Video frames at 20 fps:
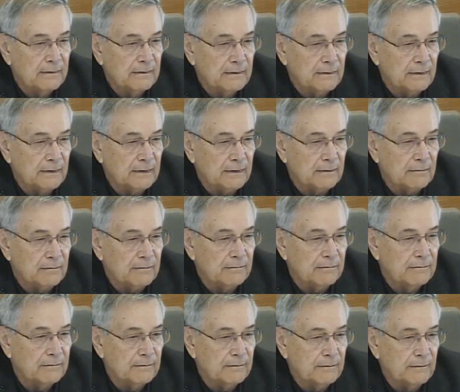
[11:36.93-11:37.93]

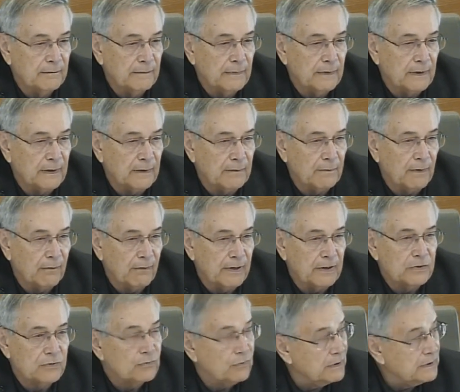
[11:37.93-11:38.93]
I'm the
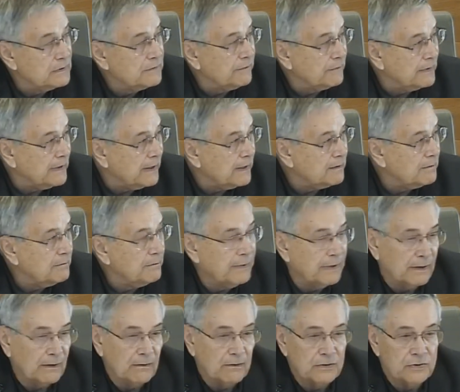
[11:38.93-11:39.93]
right choice for that
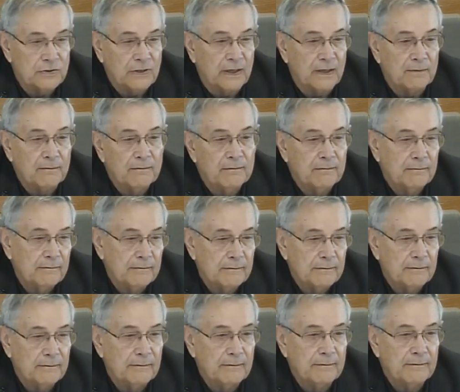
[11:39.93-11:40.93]
particular job.
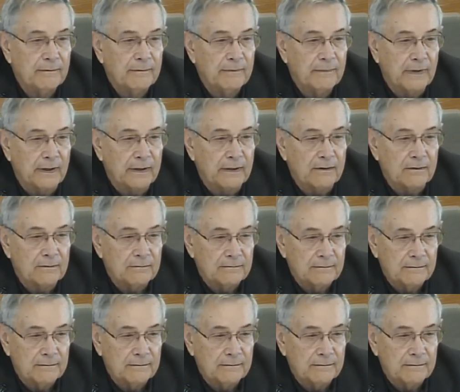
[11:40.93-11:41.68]
Thank you.